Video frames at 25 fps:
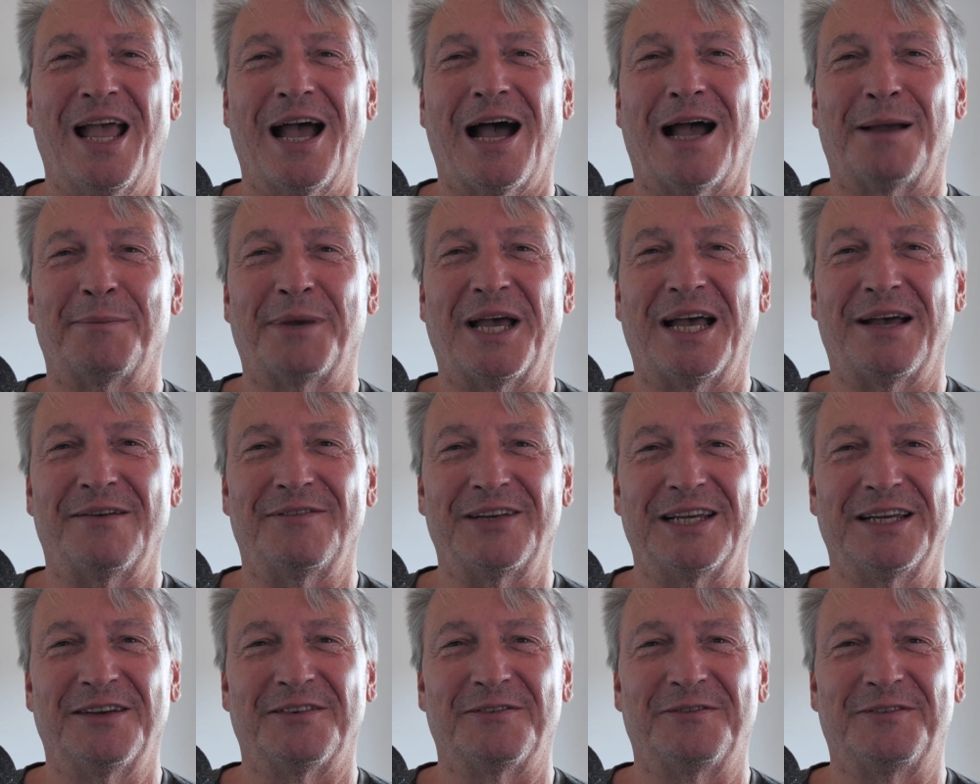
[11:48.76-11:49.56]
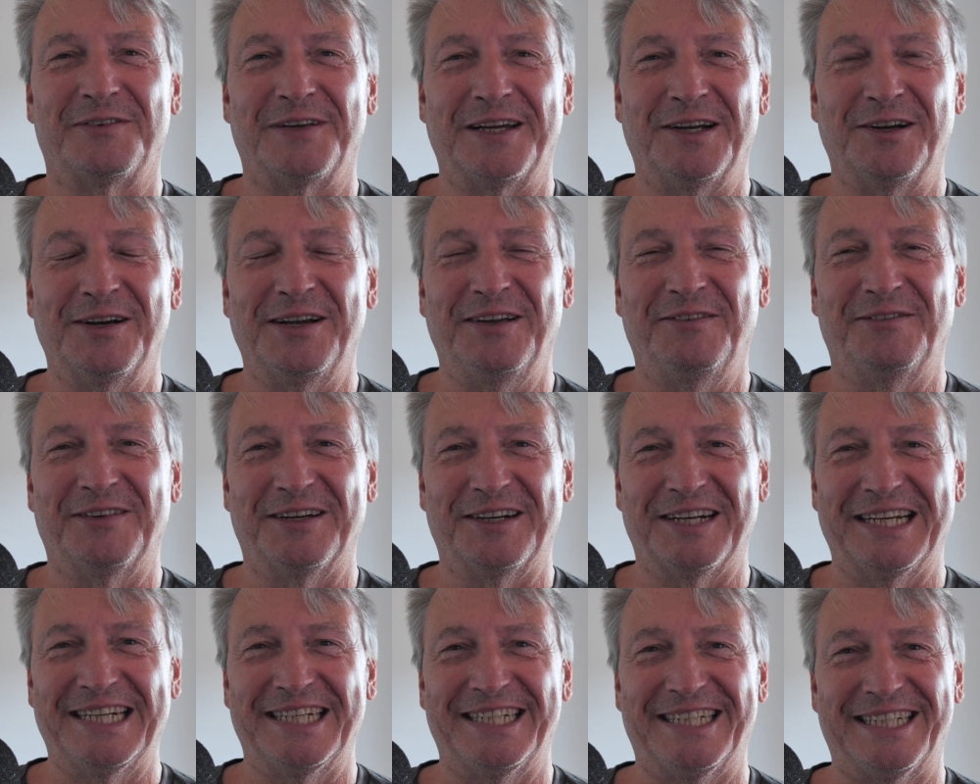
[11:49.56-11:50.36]
I'm having a very,
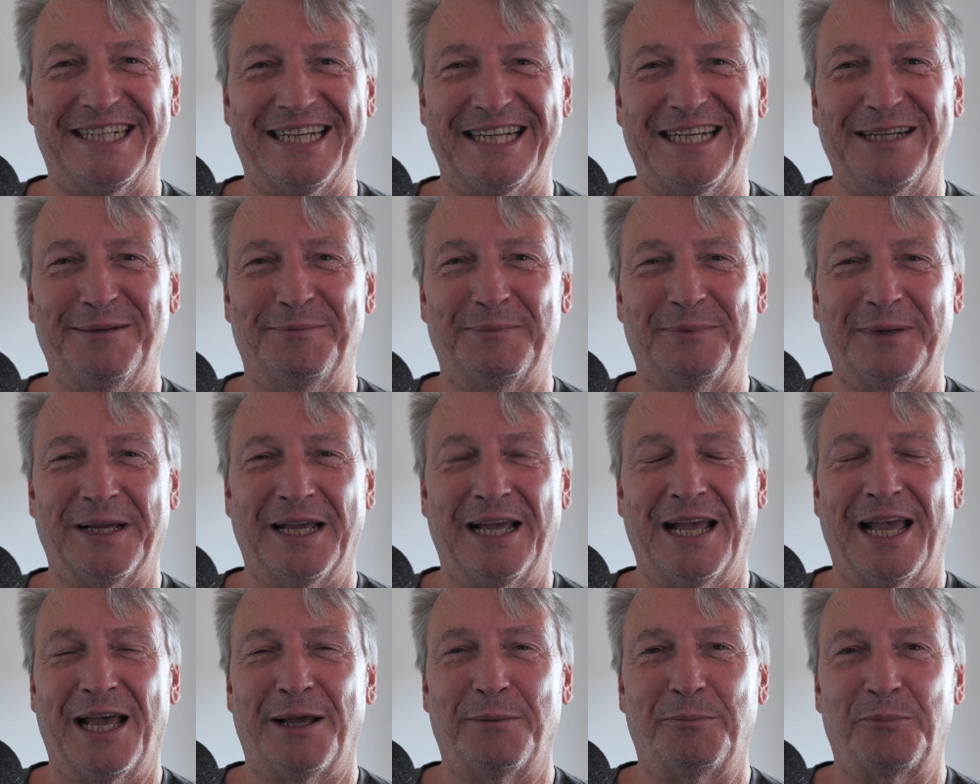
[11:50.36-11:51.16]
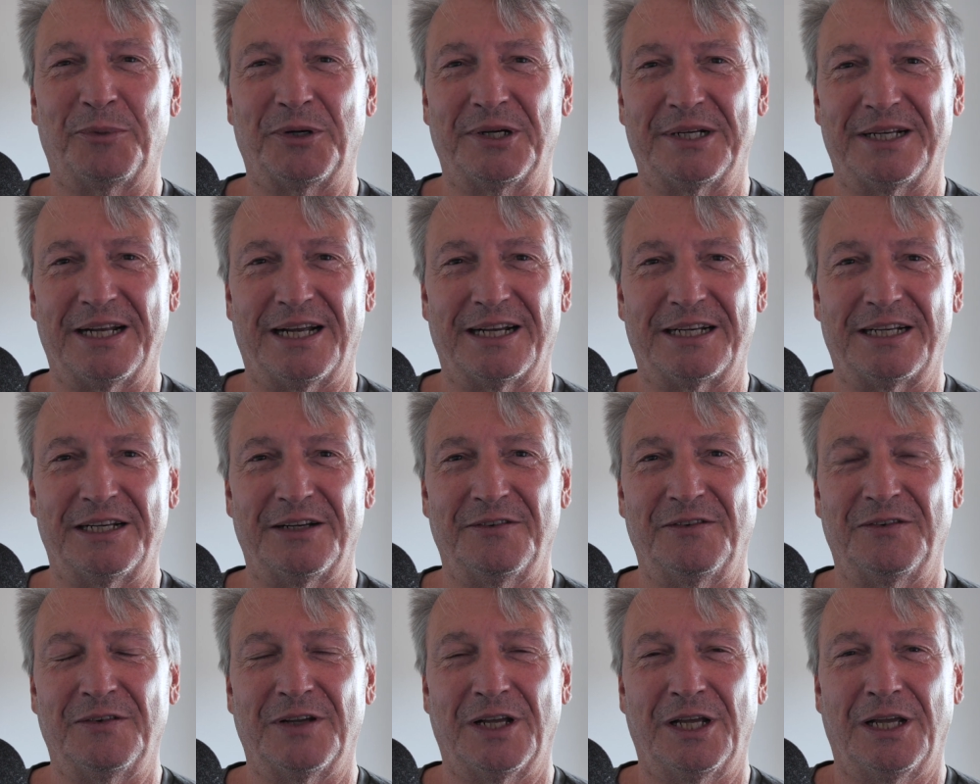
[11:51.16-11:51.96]
very deep and
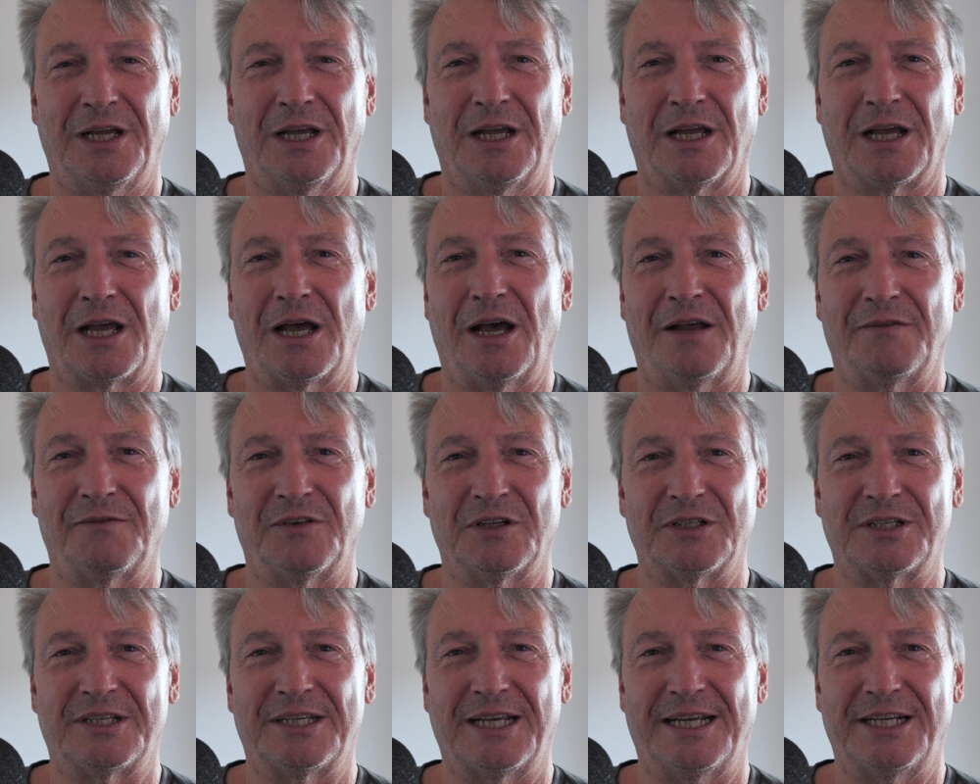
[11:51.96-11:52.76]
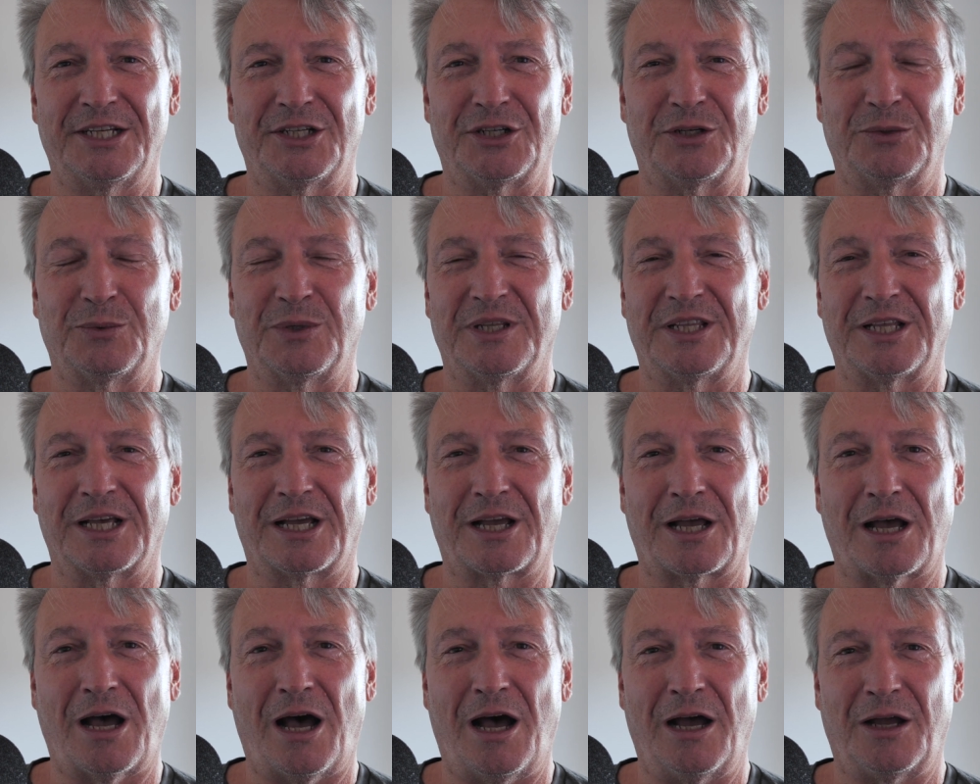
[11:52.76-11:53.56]
productive conversation with a
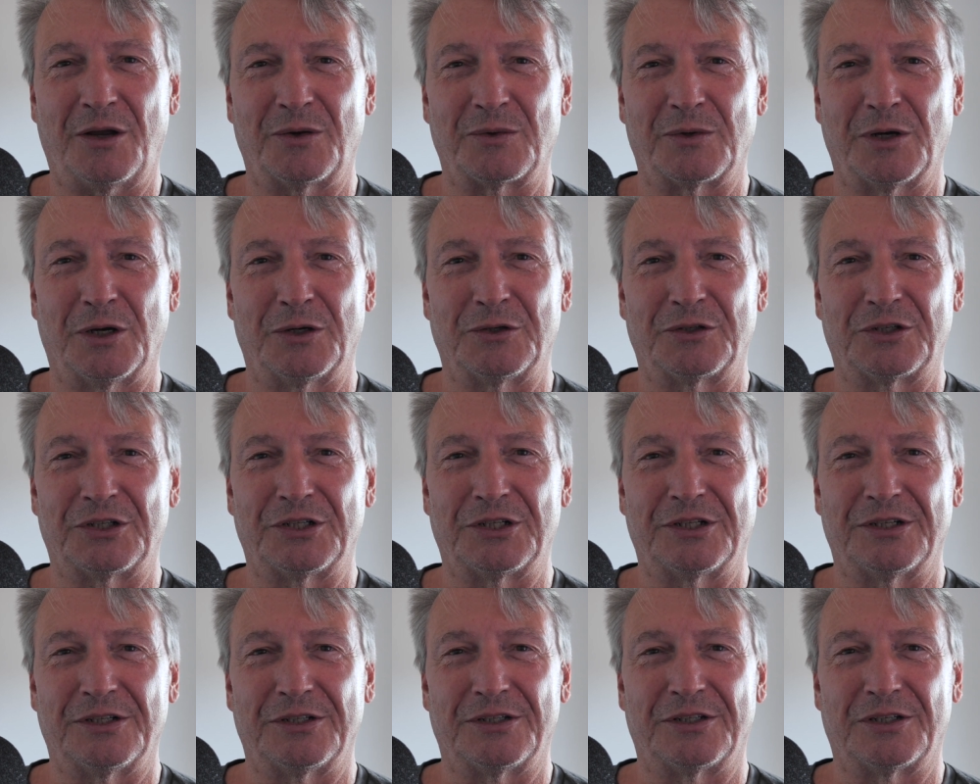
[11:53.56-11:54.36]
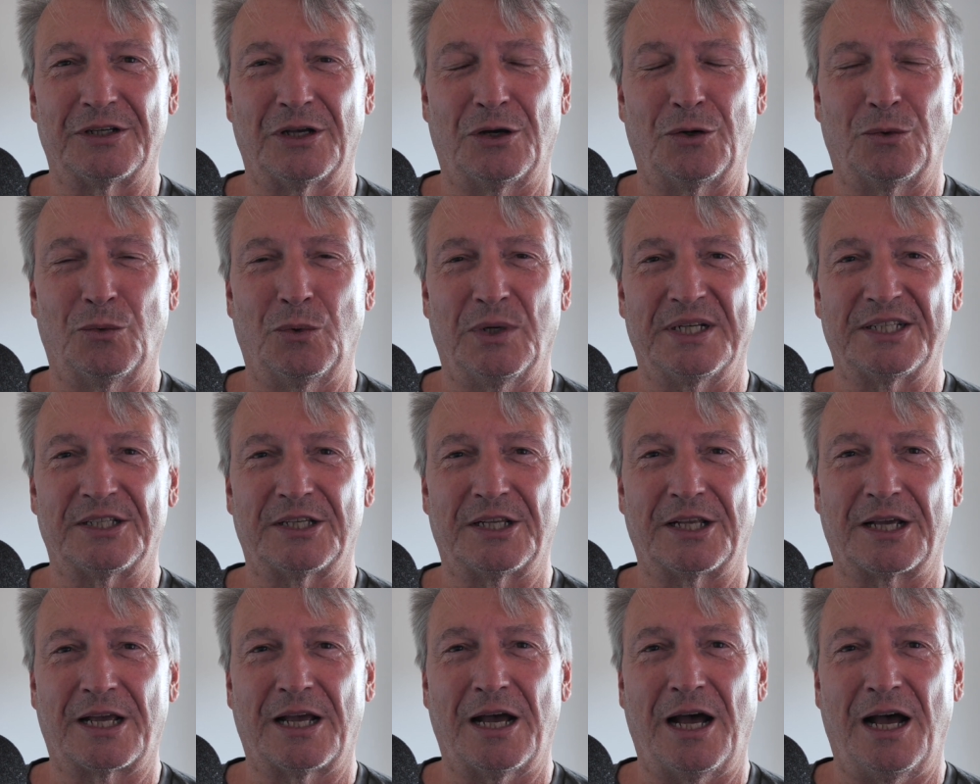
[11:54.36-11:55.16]
cockroach. So what's
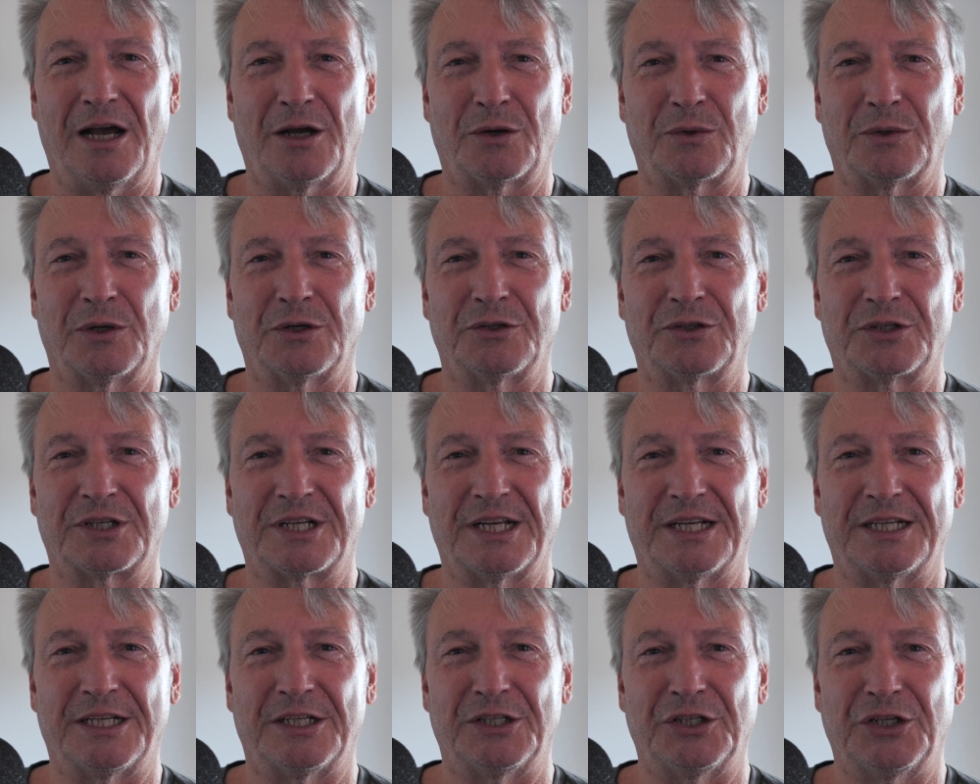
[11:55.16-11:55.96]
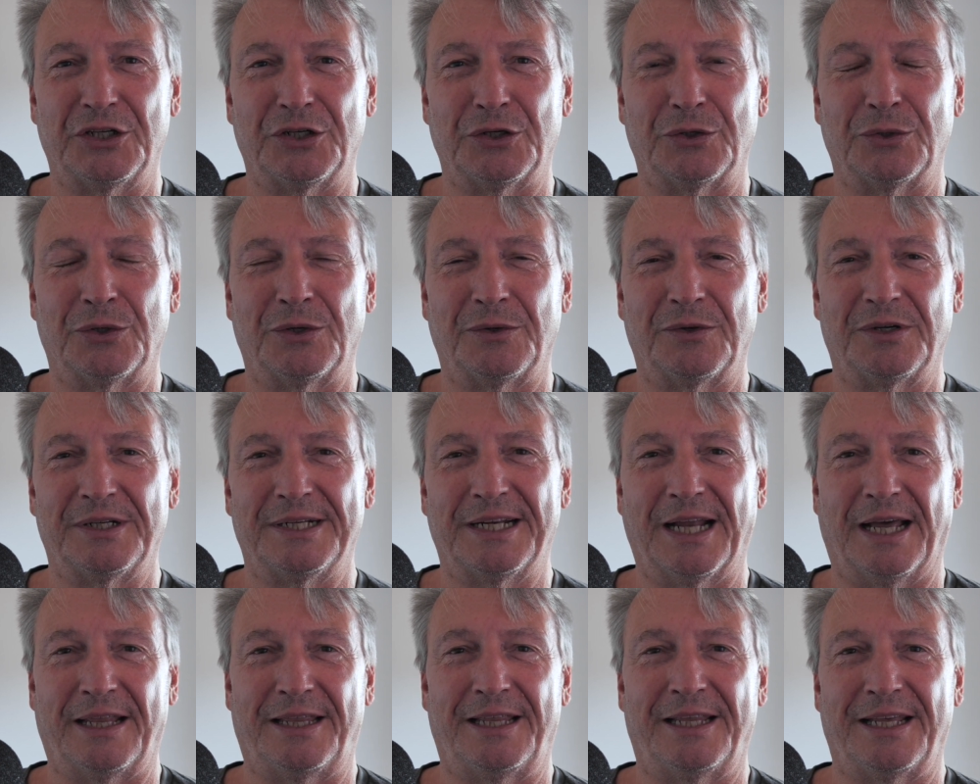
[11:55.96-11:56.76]
the cockroach going to do?
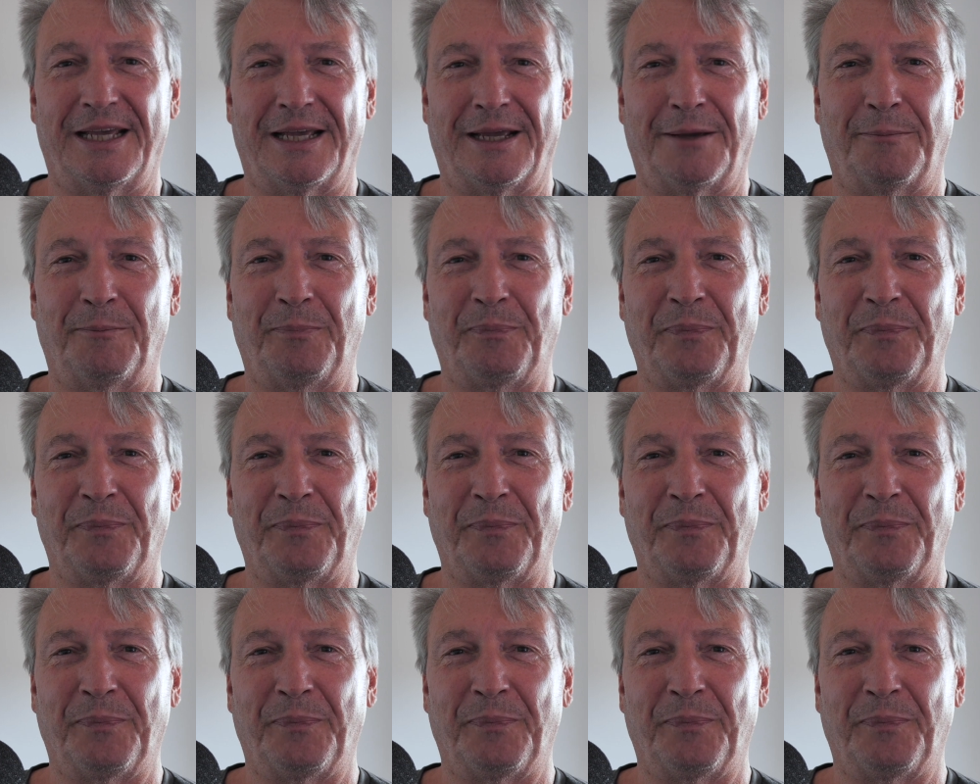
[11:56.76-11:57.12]
Nothing.